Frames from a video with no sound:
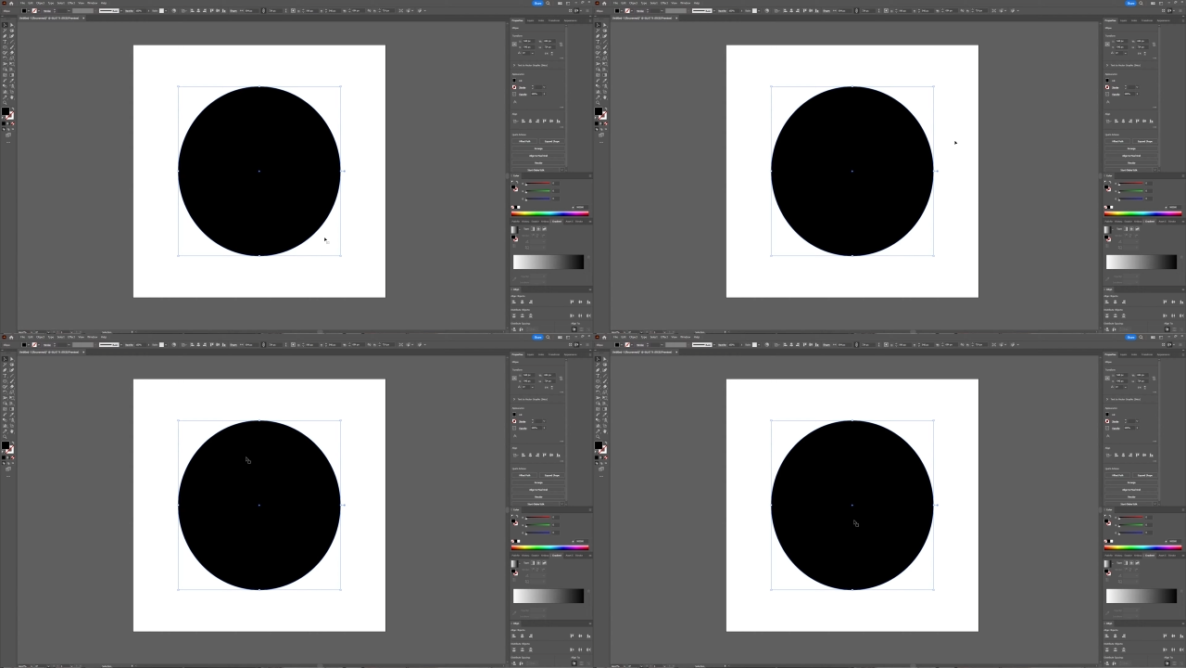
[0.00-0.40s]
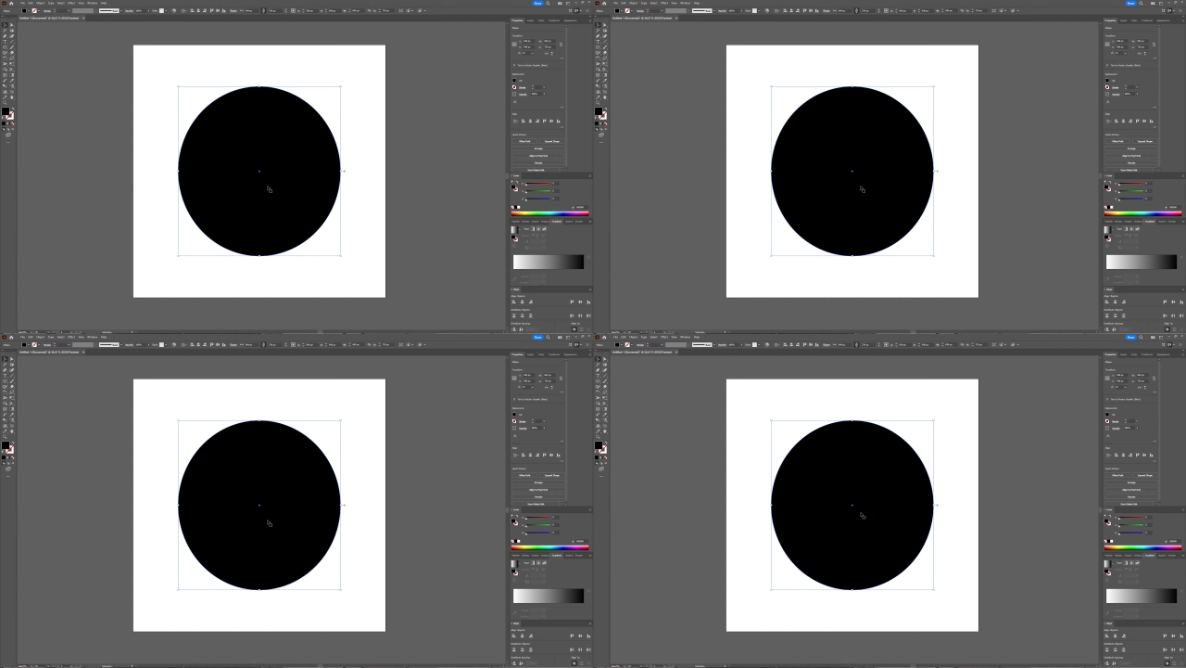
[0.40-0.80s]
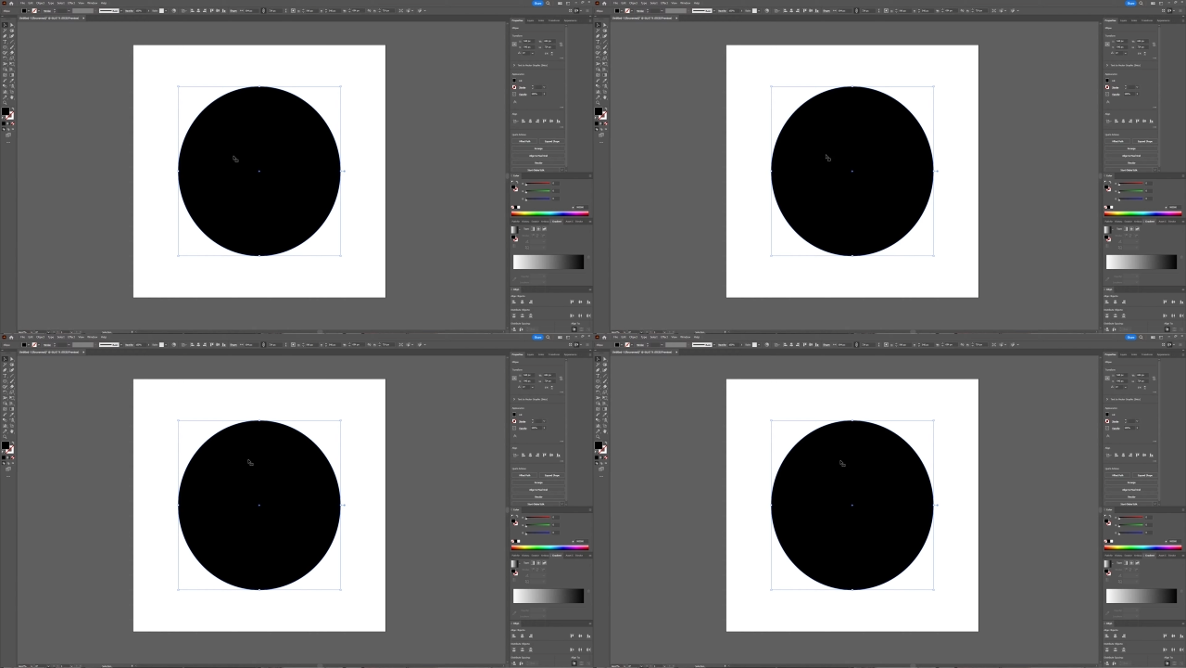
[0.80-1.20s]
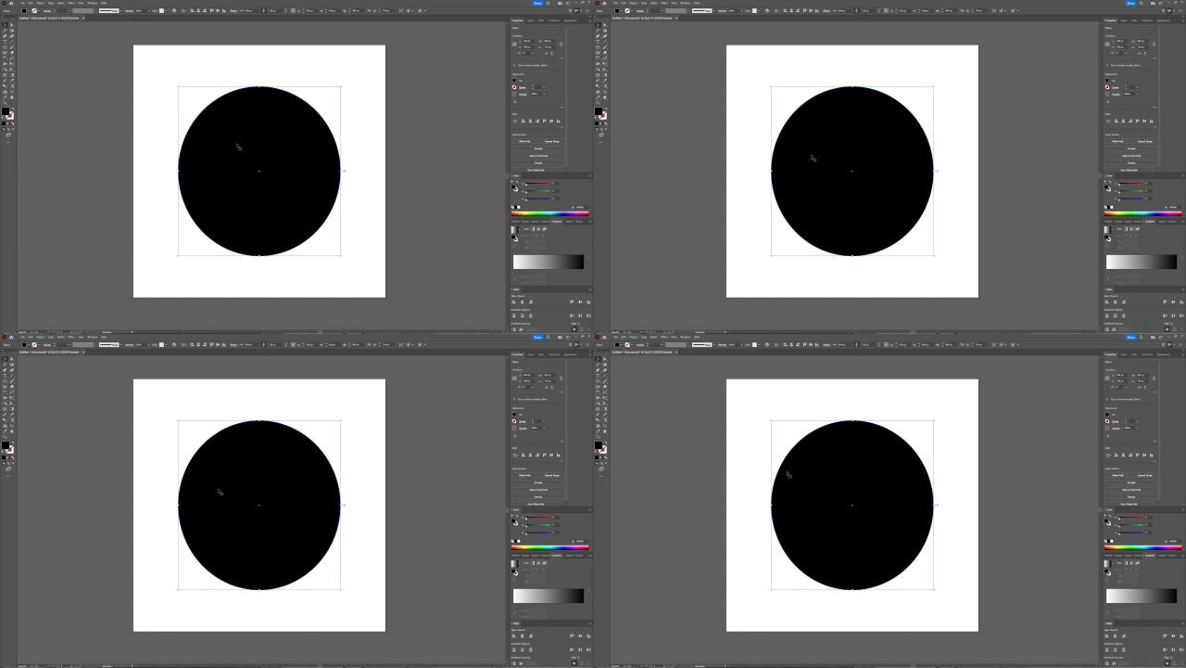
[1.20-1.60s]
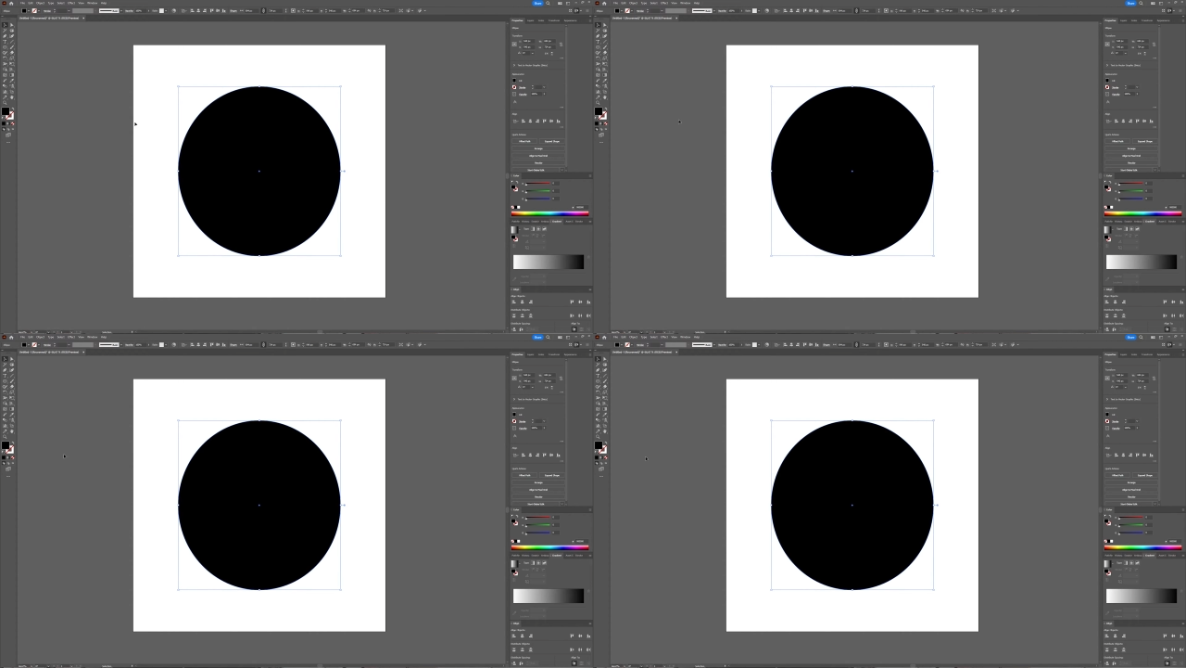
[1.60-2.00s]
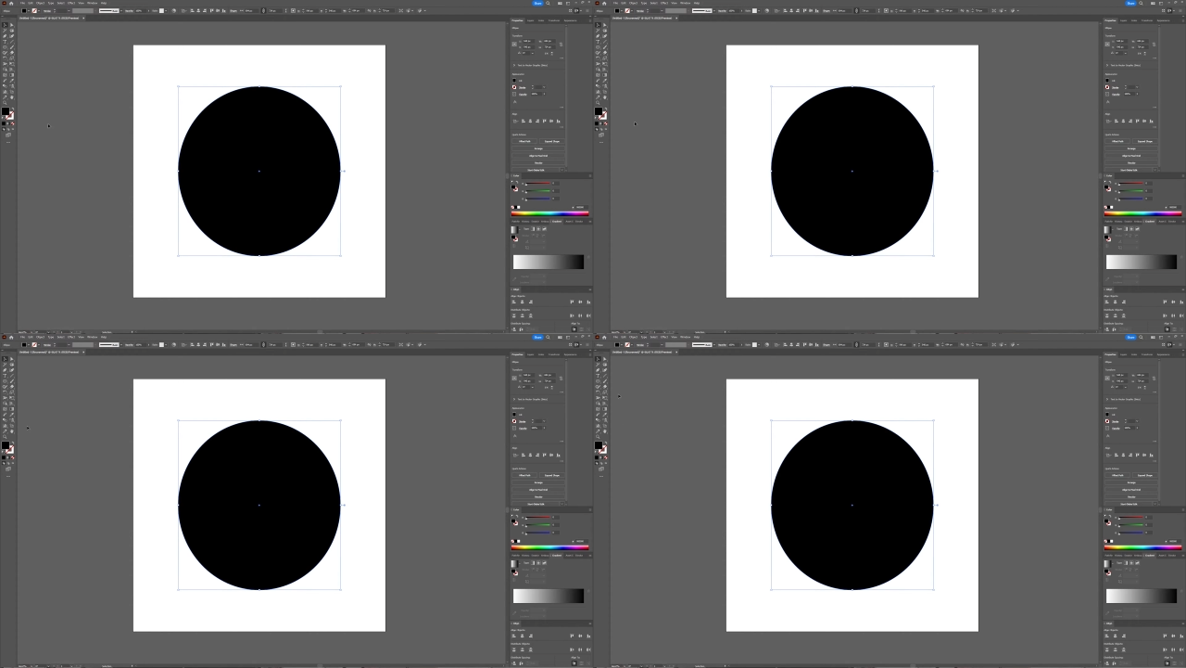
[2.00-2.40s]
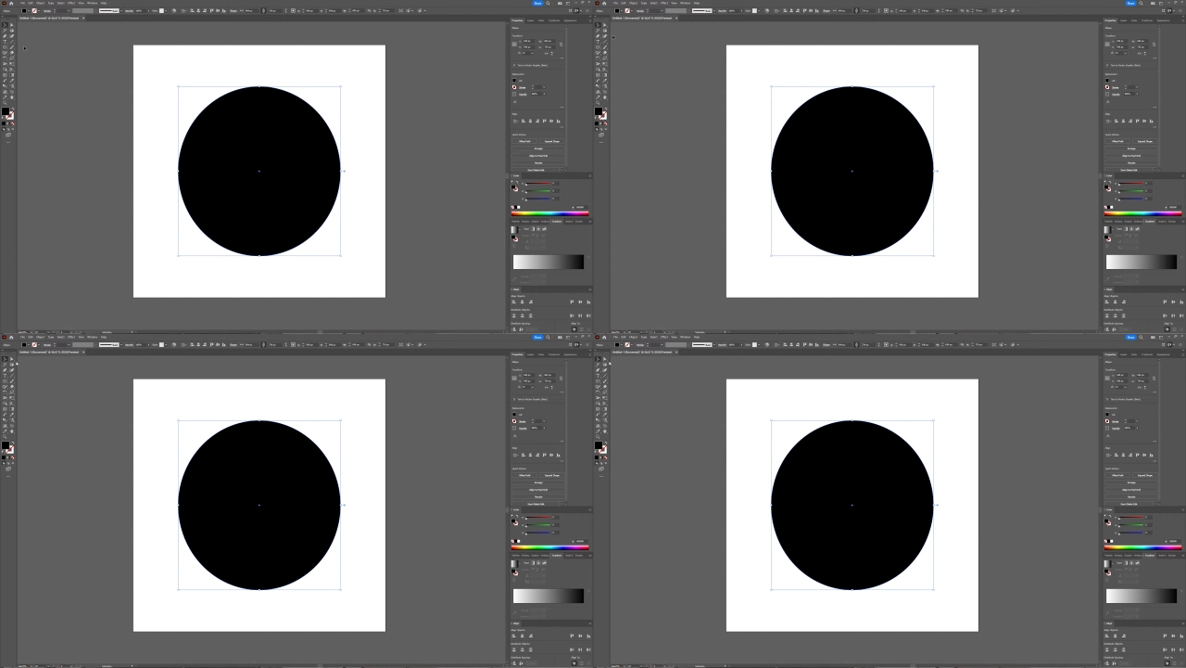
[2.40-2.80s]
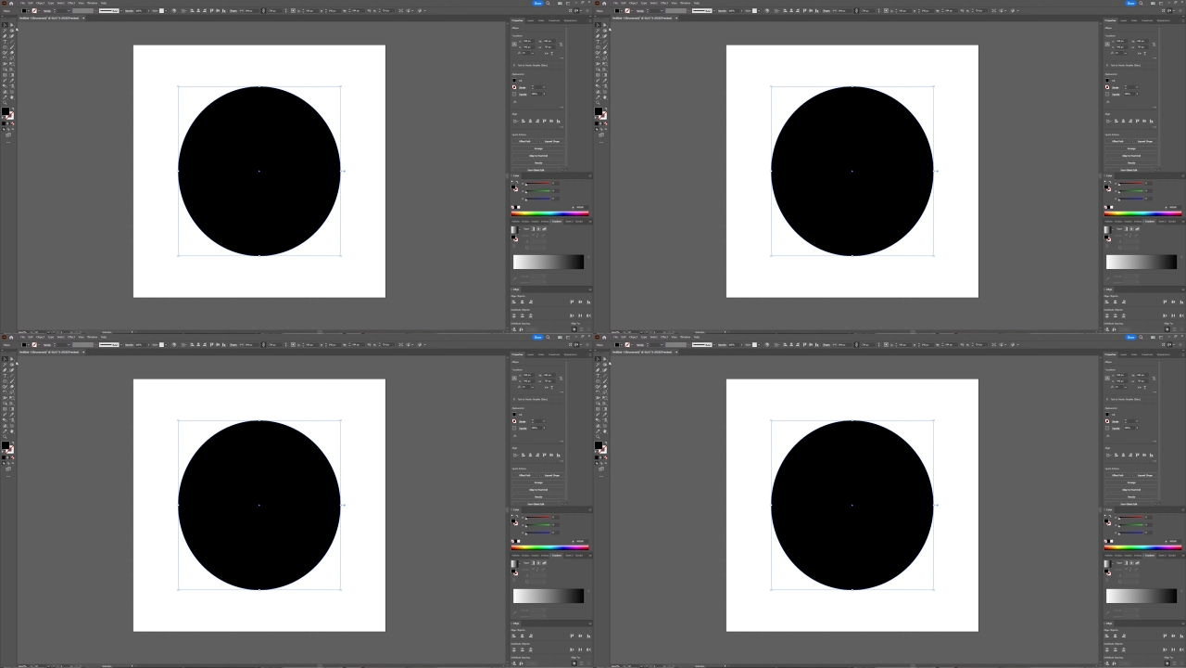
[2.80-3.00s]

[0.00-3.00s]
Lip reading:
(no speaker visible)